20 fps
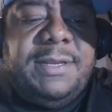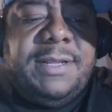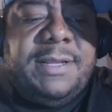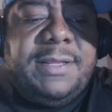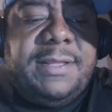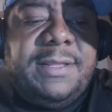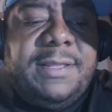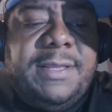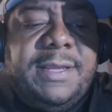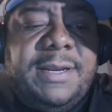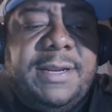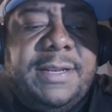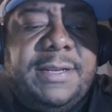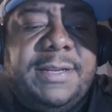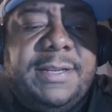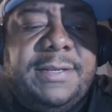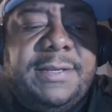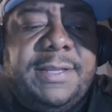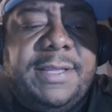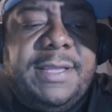mean, again, I
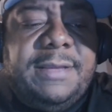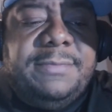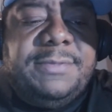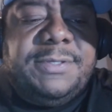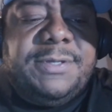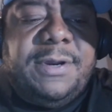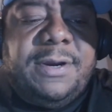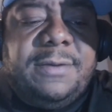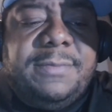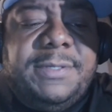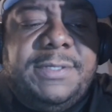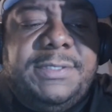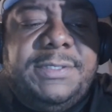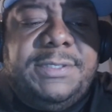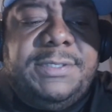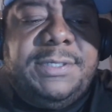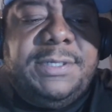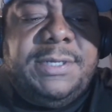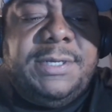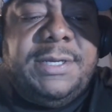think the game's
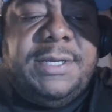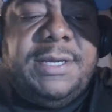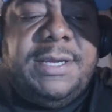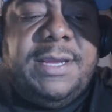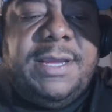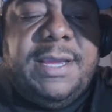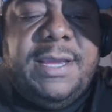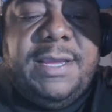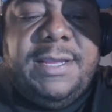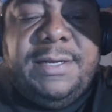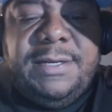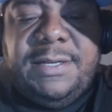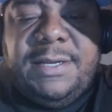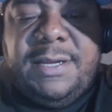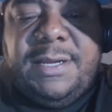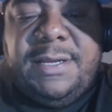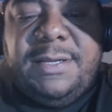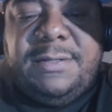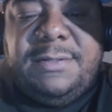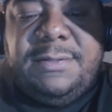garbage, and
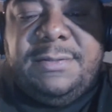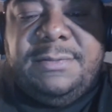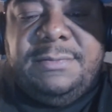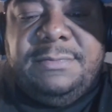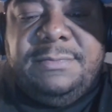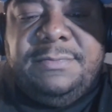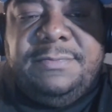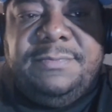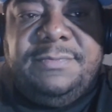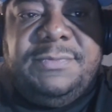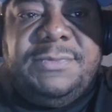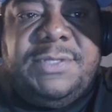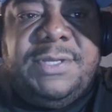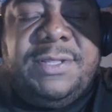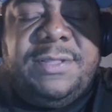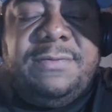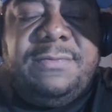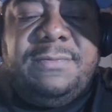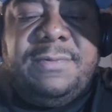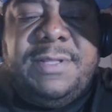
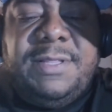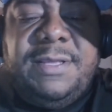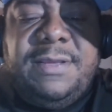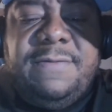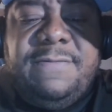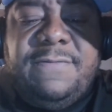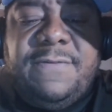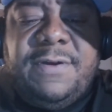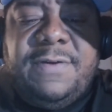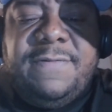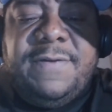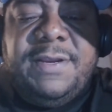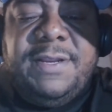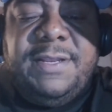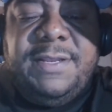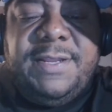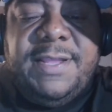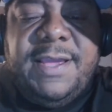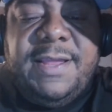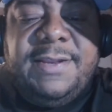doesn't really involve
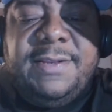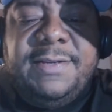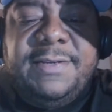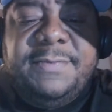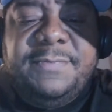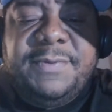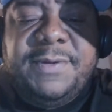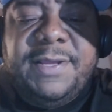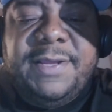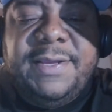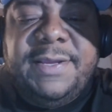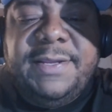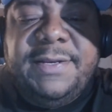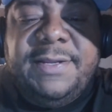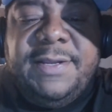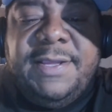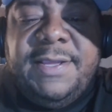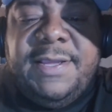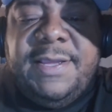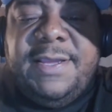any talent to play it.
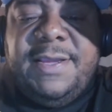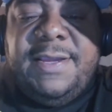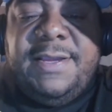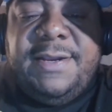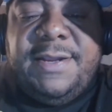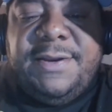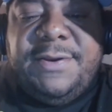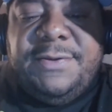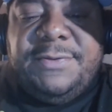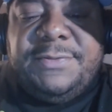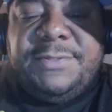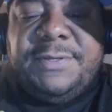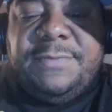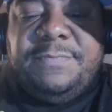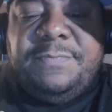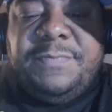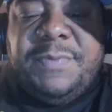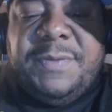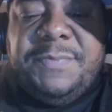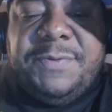And I know
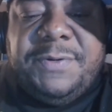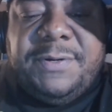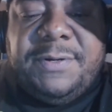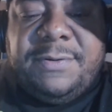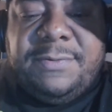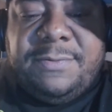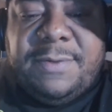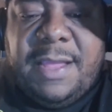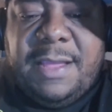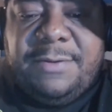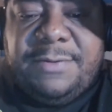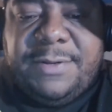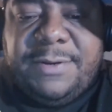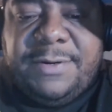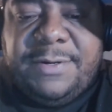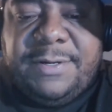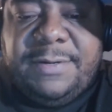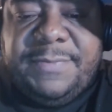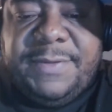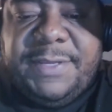some people are out
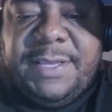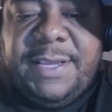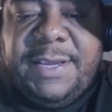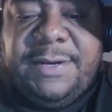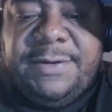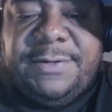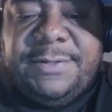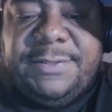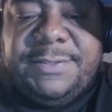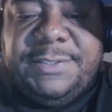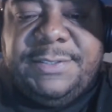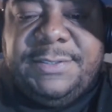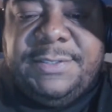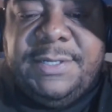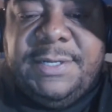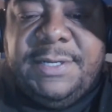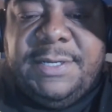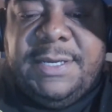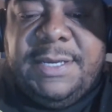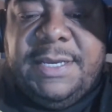there going to be haters and
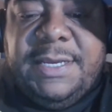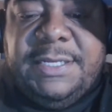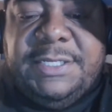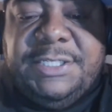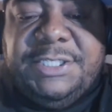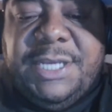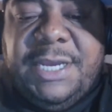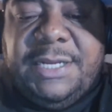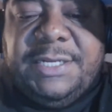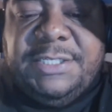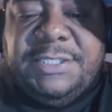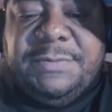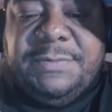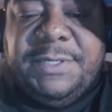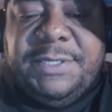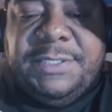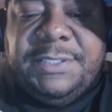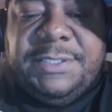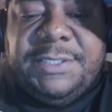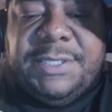challenge
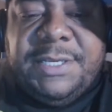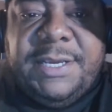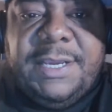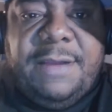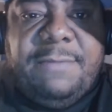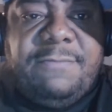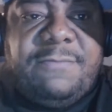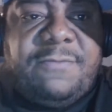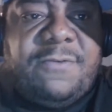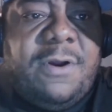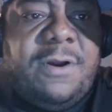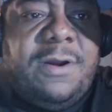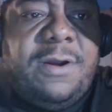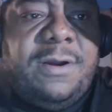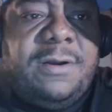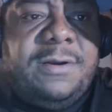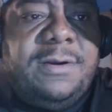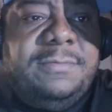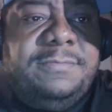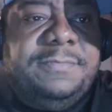me and say I'm
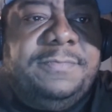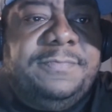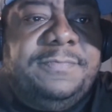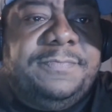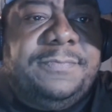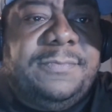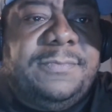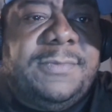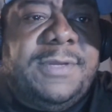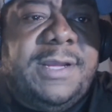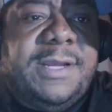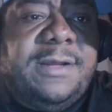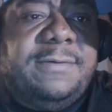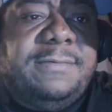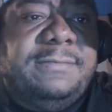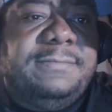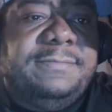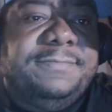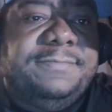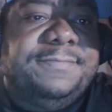wrong.
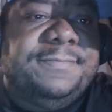Well,